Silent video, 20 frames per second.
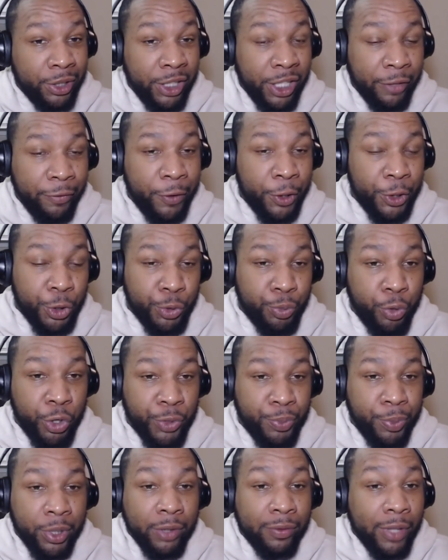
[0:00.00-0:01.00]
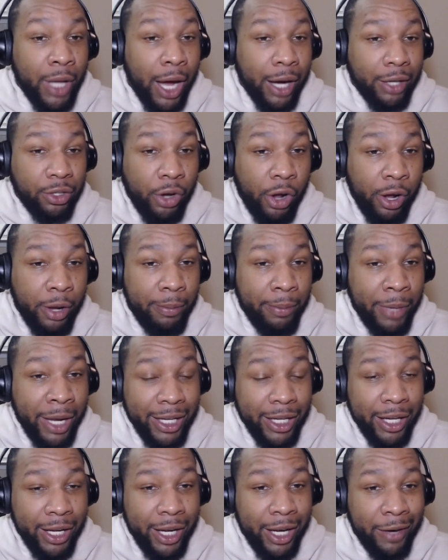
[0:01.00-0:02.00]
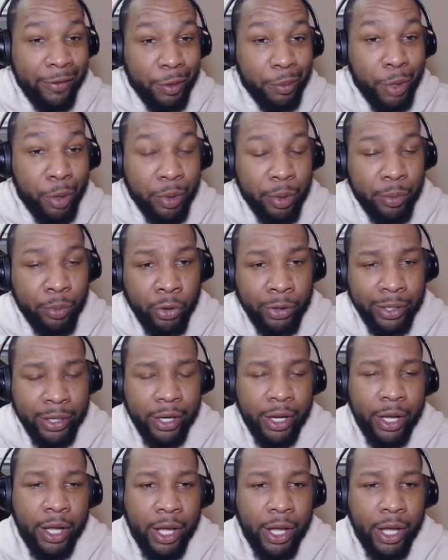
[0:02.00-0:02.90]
the official sportsbook of Locked On. Make every moment more.